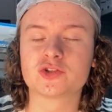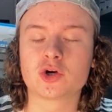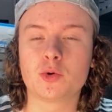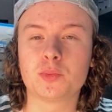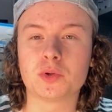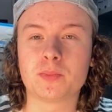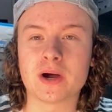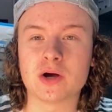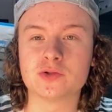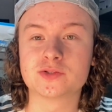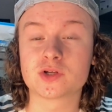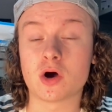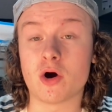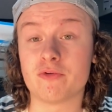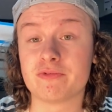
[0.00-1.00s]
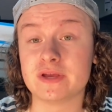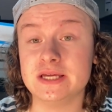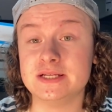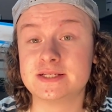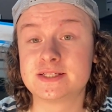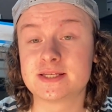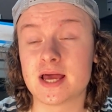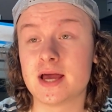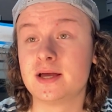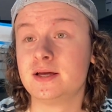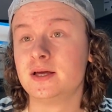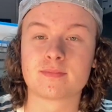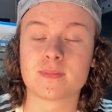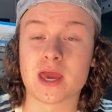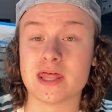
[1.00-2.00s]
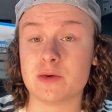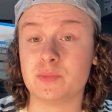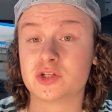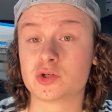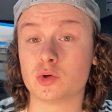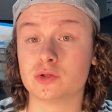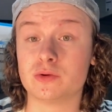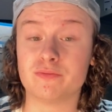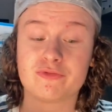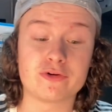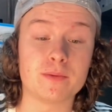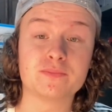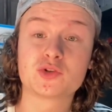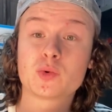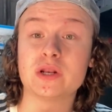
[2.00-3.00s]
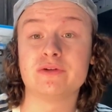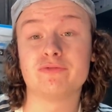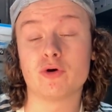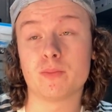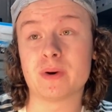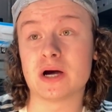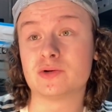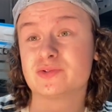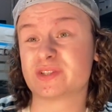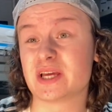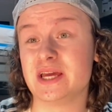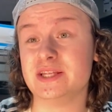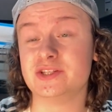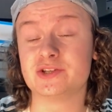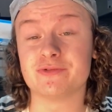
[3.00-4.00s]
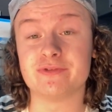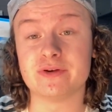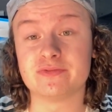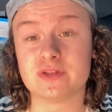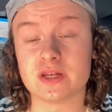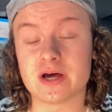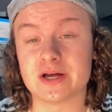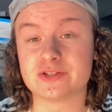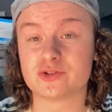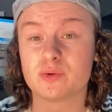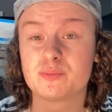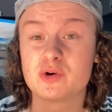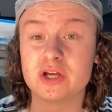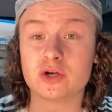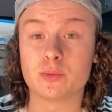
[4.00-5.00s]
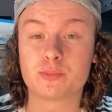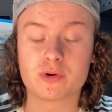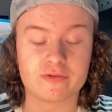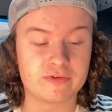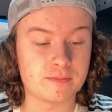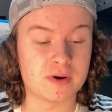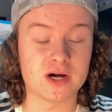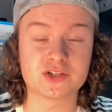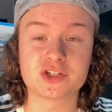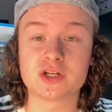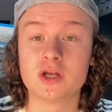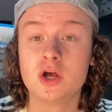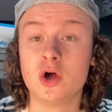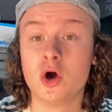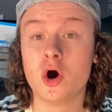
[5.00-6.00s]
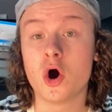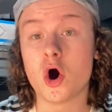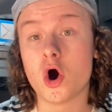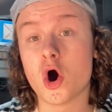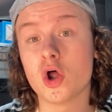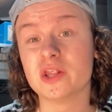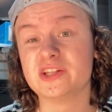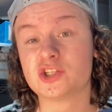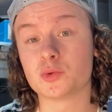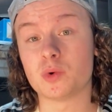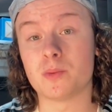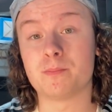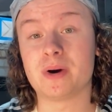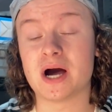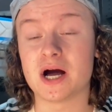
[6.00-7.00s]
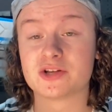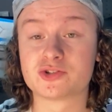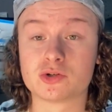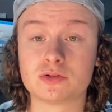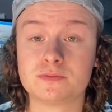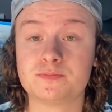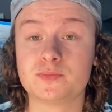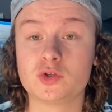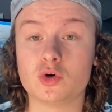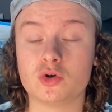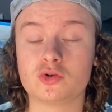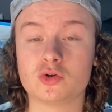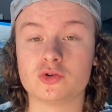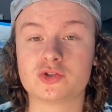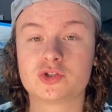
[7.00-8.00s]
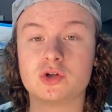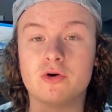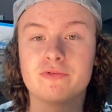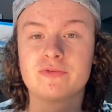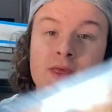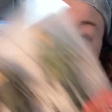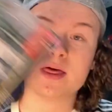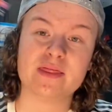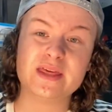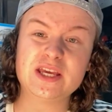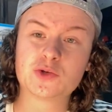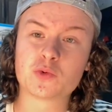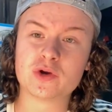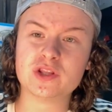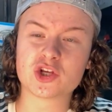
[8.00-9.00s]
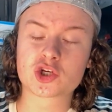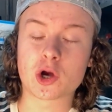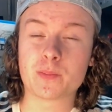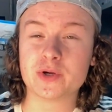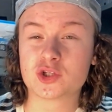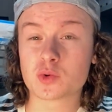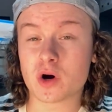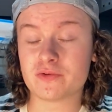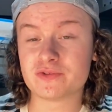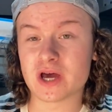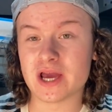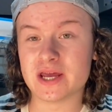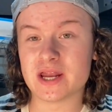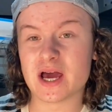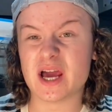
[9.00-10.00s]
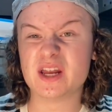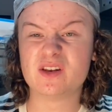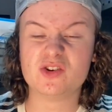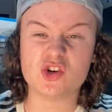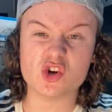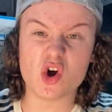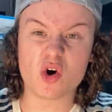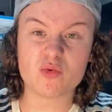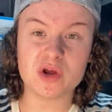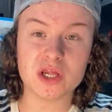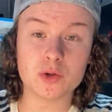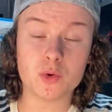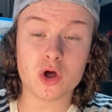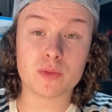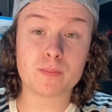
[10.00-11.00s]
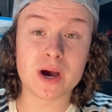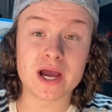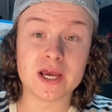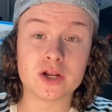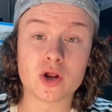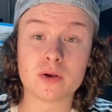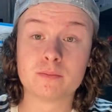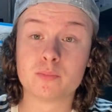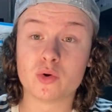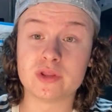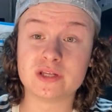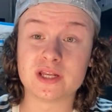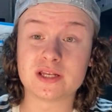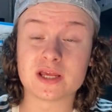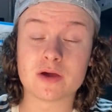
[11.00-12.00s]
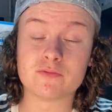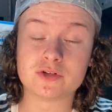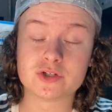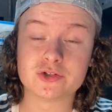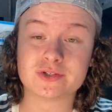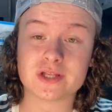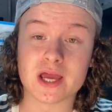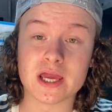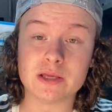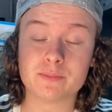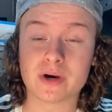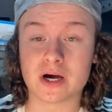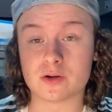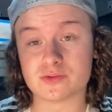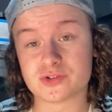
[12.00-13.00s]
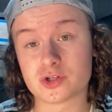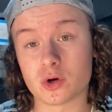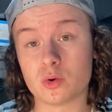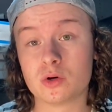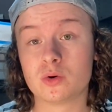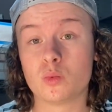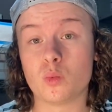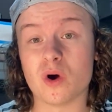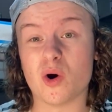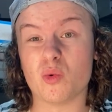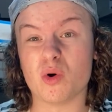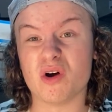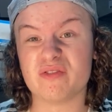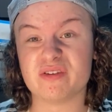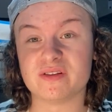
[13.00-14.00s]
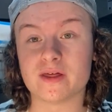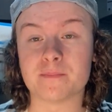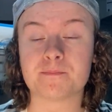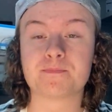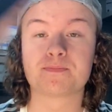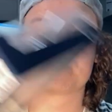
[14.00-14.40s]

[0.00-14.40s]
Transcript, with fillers: a couple of pounds off each set. And then we sold them from twenty-four pounds into fifty-nine pounds. So a pretty good profit margin, all into one parcel. Good, good stuff. These were in the shop at twelve ninety-nine, not really worth biting on, but they did get reduced to eight pounds, so well worth it then.